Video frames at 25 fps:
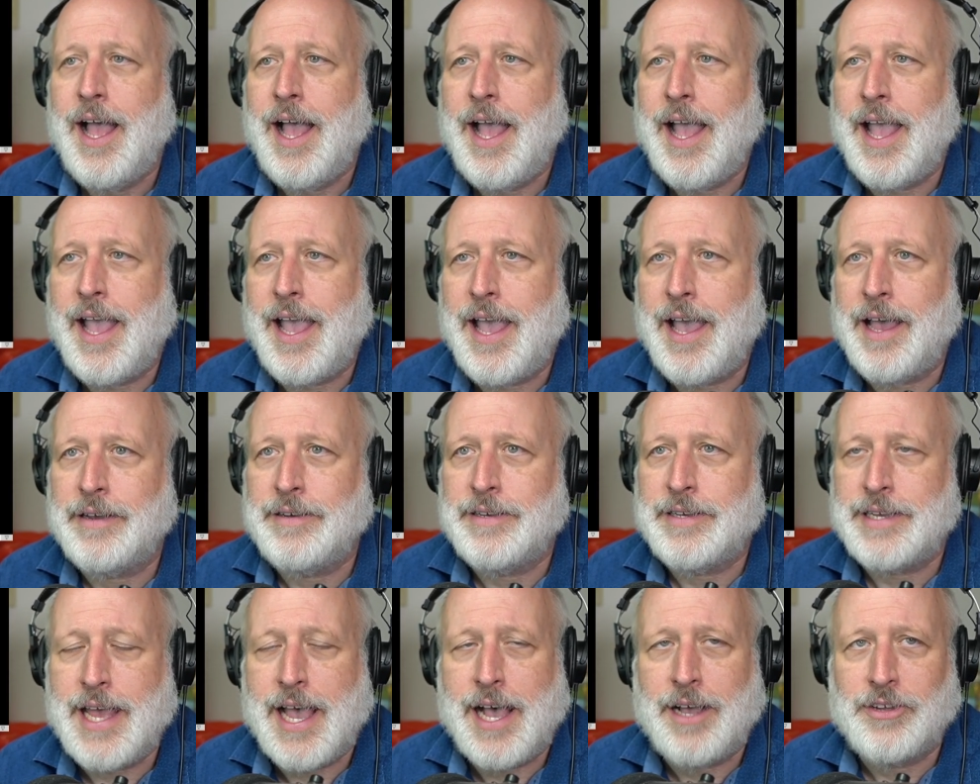
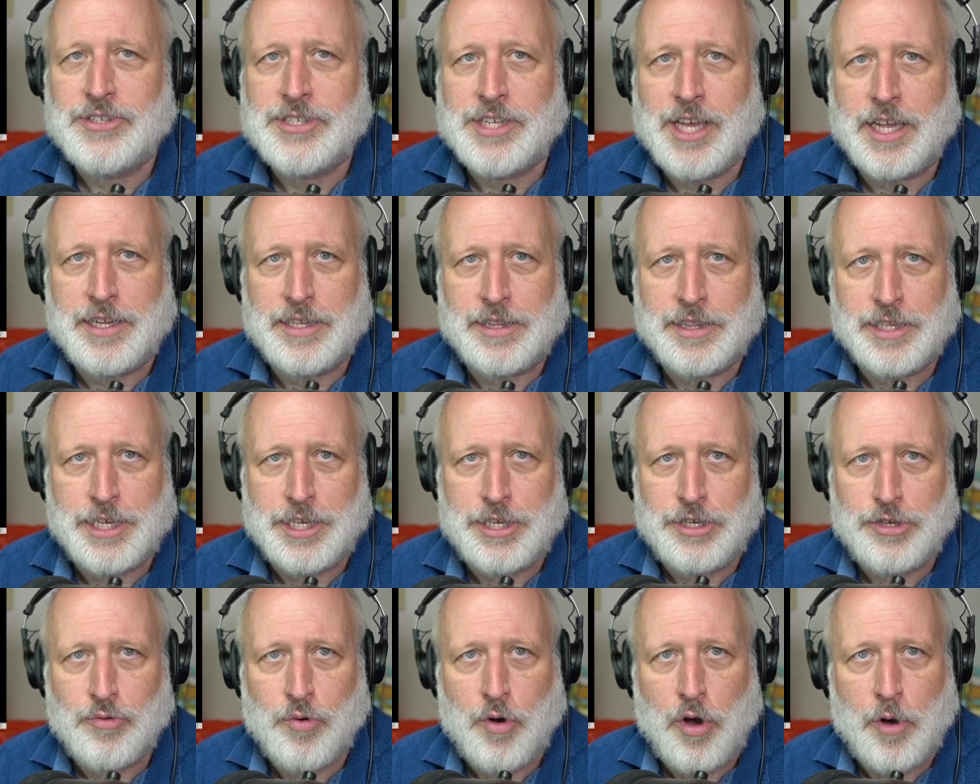And now suddenly
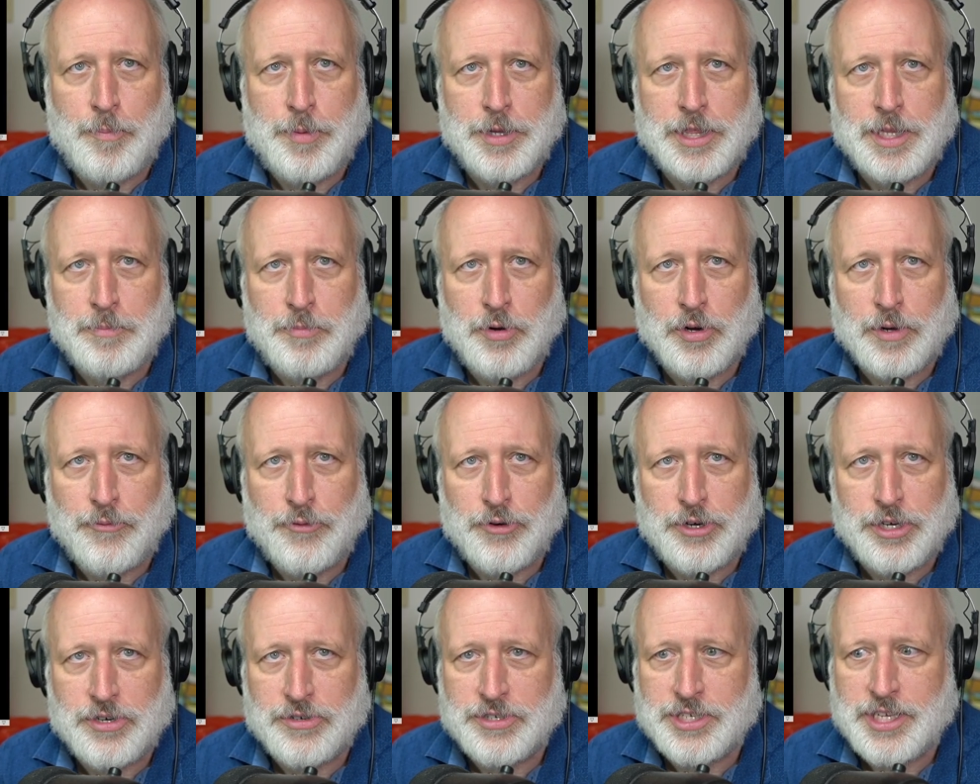you open the book
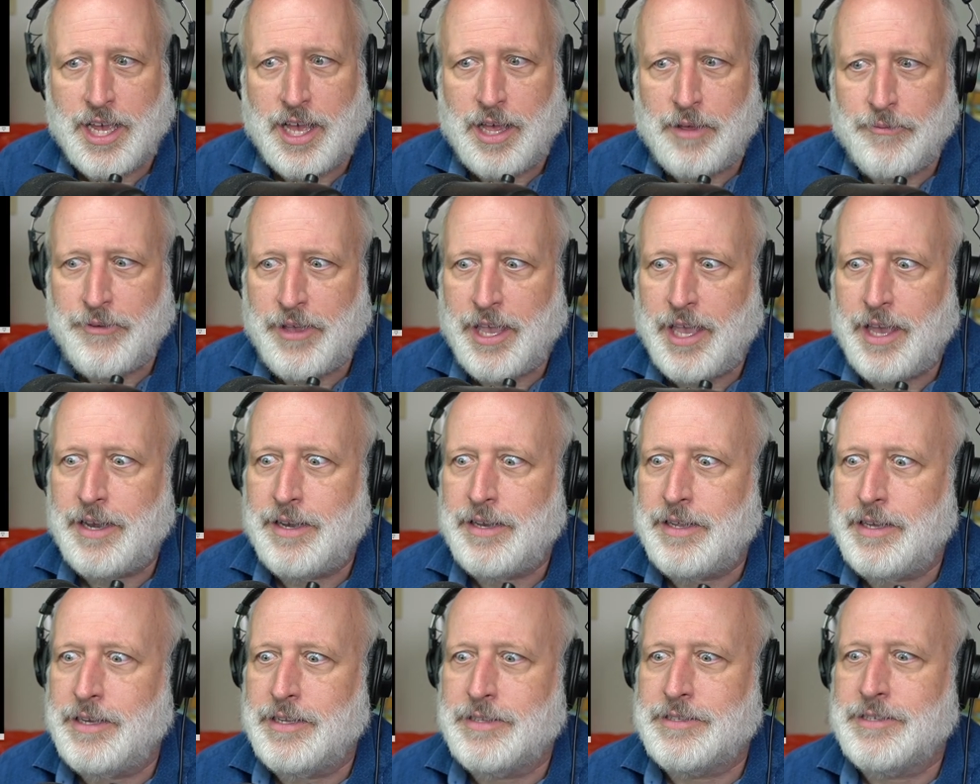for yourself
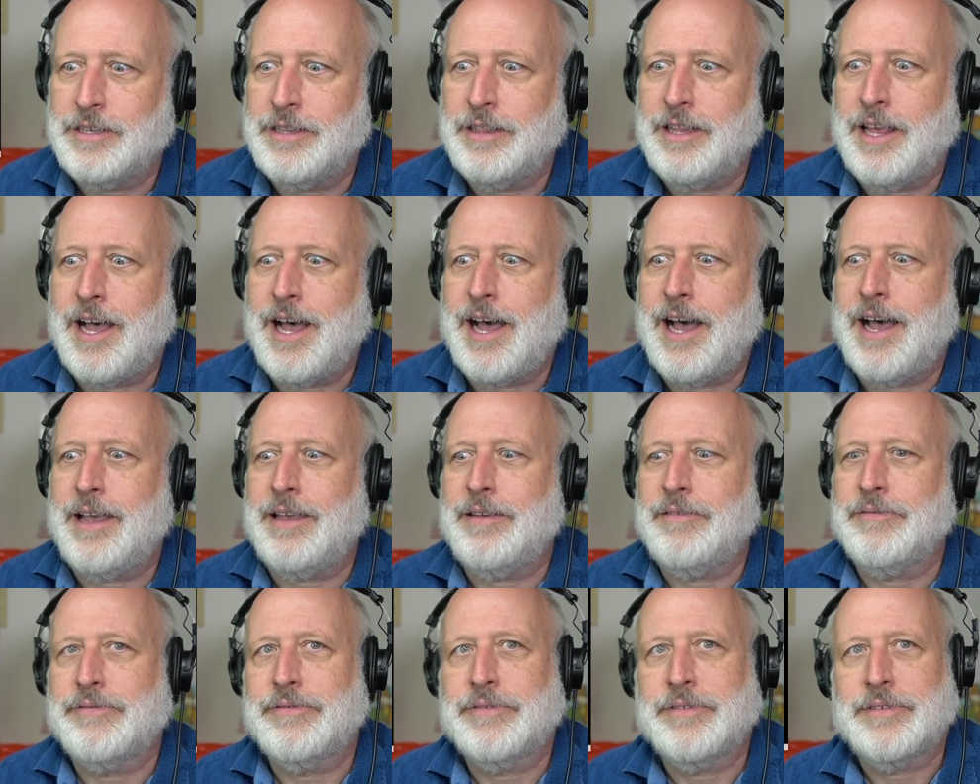and it's
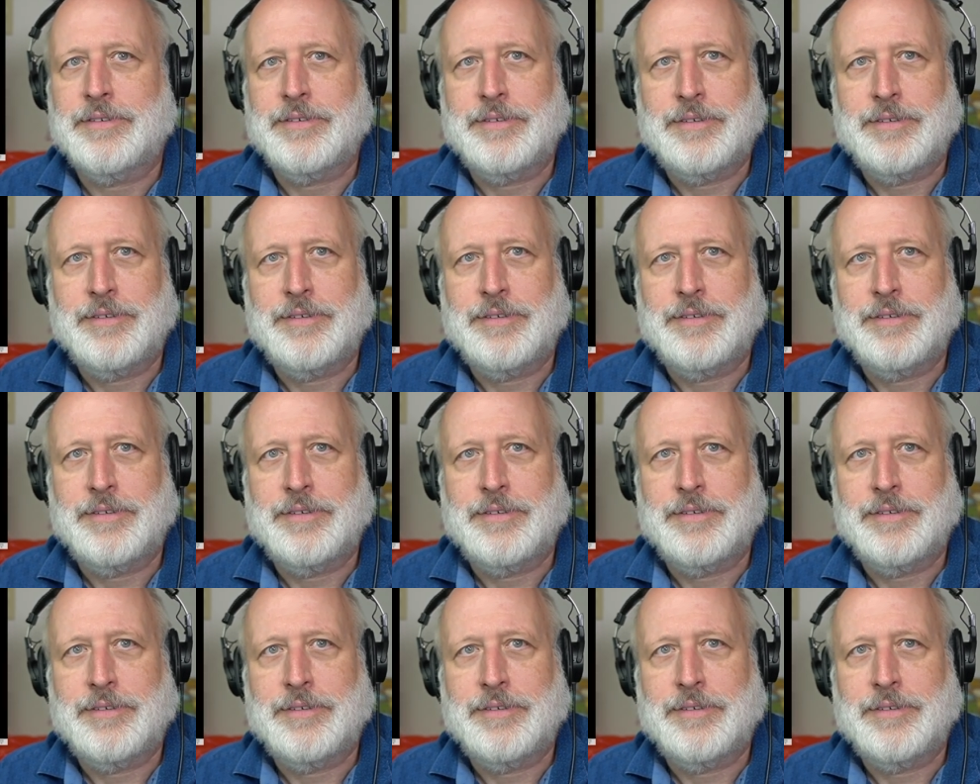alive.